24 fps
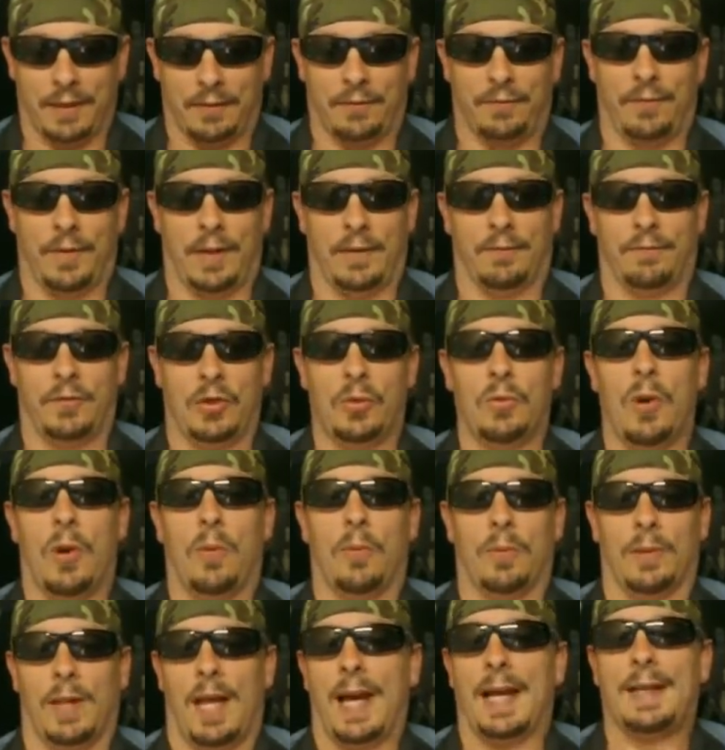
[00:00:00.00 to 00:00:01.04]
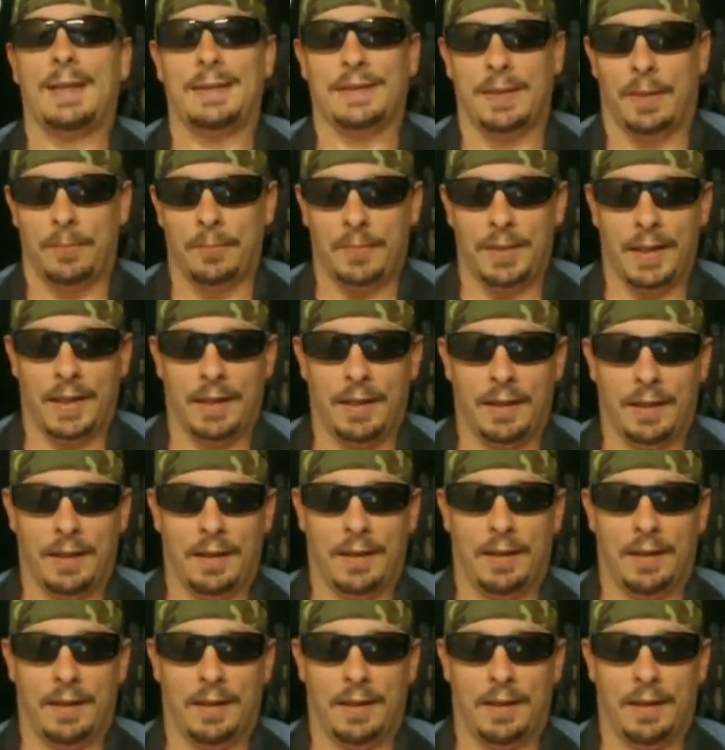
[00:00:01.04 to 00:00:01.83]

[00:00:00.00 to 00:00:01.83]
If, if you don't like something,